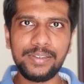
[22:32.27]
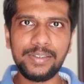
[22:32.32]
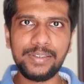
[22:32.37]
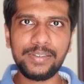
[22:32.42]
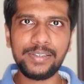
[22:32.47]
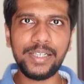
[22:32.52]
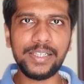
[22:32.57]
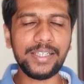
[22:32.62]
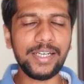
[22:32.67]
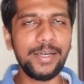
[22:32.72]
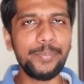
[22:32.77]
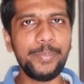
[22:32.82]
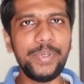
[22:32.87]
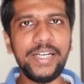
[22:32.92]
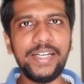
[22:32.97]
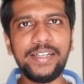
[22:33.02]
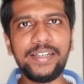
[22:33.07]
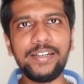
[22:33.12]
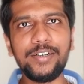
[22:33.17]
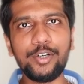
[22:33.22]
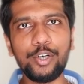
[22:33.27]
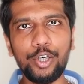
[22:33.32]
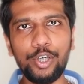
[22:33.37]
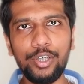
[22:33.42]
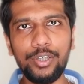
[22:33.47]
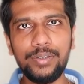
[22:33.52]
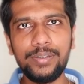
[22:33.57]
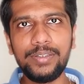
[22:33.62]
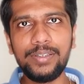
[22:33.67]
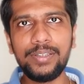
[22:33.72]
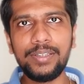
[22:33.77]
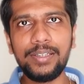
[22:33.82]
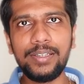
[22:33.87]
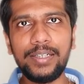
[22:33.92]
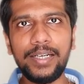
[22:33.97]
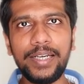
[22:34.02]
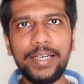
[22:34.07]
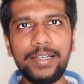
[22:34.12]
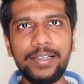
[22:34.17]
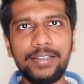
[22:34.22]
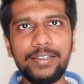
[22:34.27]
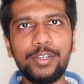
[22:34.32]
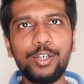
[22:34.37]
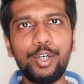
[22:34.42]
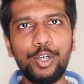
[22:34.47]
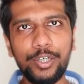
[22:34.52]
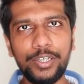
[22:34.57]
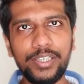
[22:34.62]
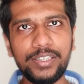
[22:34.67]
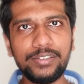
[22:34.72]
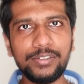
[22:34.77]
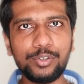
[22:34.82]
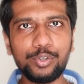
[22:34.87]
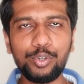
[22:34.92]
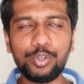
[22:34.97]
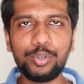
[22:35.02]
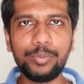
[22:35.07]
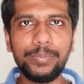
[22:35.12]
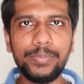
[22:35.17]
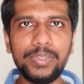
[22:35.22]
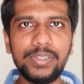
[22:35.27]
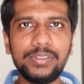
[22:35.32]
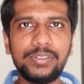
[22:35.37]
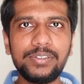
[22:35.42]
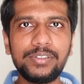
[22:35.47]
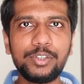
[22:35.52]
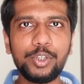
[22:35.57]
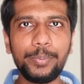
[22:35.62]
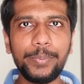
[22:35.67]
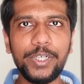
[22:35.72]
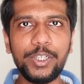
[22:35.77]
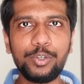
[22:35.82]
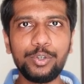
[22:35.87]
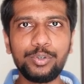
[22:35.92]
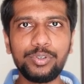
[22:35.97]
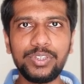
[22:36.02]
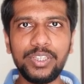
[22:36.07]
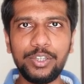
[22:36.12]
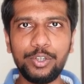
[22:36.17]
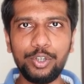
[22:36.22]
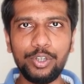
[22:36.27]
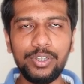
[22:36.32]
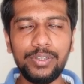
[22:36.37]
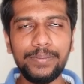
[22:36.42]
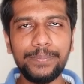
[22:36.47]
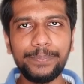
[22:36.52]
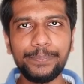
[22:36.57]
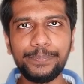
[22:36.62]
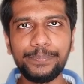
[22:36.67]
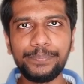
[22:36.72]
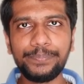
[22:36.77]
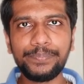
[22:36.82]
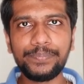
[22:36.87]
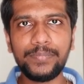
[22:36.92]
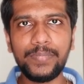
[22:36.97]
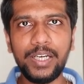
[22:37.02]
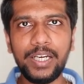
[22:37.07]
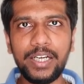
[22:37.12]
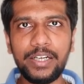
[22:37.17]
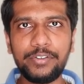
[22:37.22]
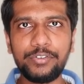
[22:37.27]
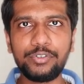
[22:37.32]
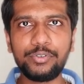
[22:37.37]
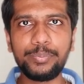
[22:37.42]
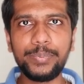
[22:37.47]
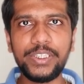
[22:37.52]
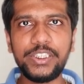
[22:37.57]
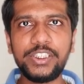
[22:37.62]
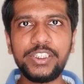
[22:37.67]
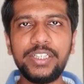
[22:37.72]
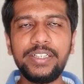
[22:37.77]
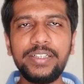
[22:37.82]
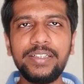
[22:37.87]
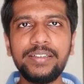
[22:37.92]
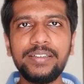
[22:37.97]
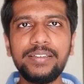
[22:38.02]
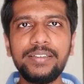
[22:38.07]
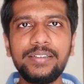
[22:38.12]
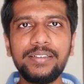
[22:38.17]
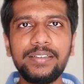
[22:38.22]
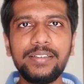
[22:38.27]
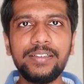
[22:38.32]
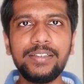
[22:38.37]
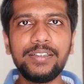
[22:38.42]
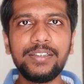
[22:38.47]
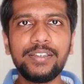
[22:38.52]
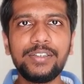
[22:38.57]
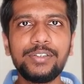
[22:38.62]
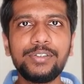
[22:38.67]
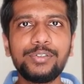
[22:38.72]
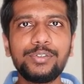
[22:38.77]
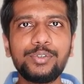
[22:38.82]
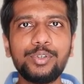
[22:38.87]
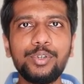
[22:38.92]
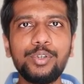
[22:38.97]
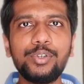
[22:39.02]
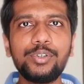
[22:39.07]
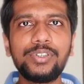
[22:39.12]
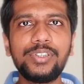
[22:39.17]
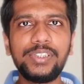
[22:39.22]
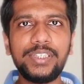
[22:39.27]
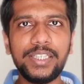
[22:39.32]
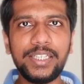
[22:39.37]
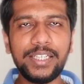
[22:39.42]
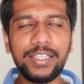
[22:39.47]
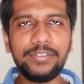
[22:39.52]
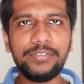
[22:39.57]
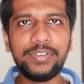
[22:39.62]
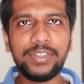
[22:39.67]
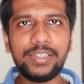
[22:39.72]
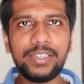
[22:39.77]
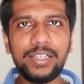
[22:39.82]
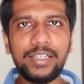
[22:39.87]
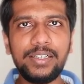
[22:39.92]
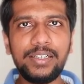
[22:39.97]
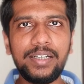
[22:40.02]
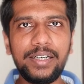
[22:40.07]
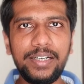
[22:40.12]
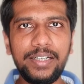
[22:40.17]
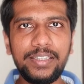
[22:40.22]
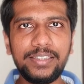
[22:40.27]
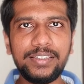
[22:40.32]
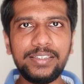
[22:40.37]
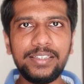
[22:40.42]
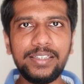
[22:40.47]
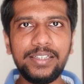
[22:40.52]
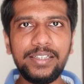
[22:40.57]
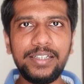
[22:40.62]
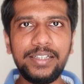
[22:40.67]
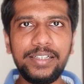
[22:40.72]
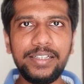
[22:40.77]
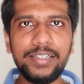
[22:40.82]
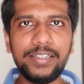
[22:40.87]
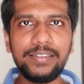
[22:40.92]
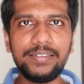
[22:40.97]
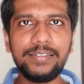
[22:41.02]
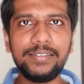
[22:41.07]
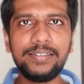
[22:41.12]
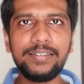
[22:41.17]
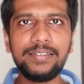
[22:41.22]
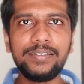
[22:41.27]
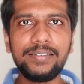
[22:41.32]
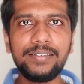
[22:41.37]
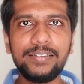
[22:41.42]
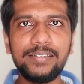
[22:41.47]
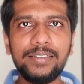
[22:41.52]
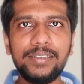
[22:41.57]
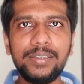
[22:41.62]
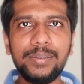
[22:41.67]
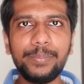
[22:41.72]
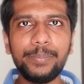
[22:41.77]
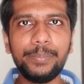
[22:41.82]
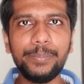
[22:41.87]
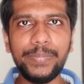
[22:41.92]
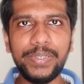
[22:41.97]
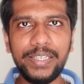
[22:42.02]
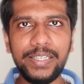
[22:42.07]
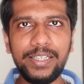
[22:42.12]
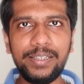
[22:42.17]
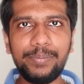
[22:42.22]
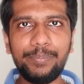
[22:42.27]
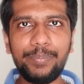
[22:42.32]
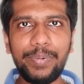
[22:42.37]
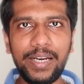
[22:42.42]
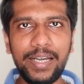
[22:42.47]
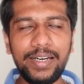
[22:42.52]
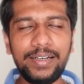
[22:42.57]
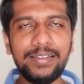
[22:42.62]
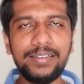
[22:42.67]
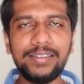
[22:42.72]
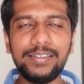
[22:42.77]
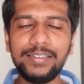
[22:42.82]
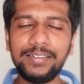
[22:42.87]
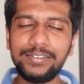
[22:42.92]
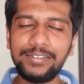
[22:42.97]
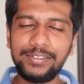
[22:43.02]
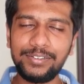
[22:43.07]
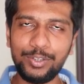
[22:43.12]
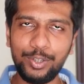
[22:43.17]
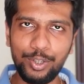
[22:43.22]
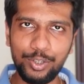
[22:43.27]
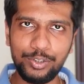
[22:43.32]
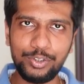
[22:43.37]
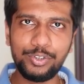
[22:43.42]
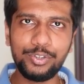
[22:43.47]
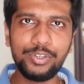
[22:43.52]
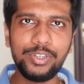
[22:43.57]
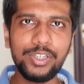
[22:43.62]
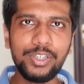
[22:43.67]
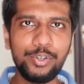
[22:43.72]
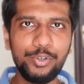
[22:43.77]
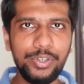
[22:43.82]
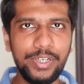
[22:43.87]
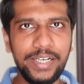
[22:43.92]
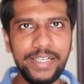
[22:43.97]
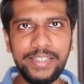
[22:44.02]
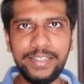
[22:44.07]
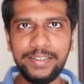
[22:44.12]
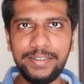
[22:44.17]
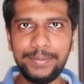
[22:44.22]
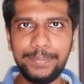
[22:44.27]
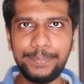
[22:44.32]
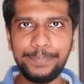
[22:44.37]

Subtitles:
that can be eaten raw, like onions, cucumbers, tomatoes and all, like I was mentioning. So sticking with our traditional Indian meal plan is also a good idea.